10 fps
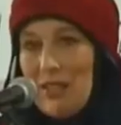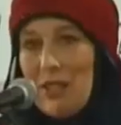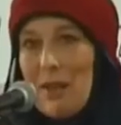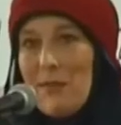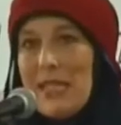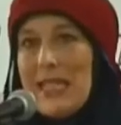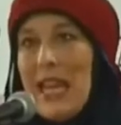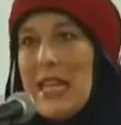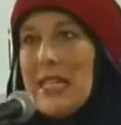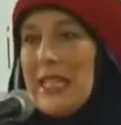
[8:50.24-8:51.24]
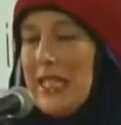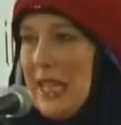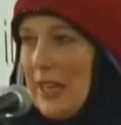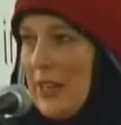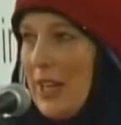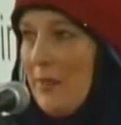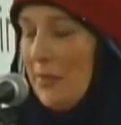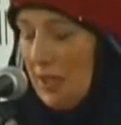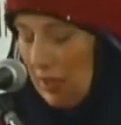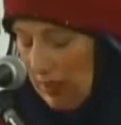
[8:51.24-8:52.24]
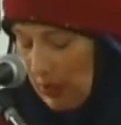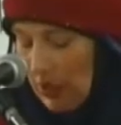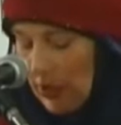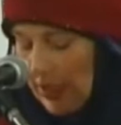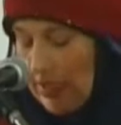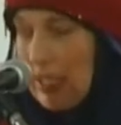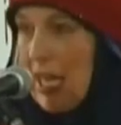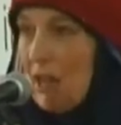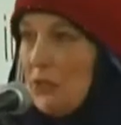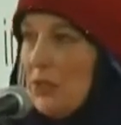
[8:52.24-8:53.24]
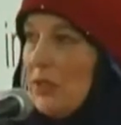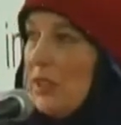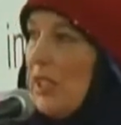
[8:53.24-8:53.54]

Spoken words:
So I'm standing there and I'm looking down,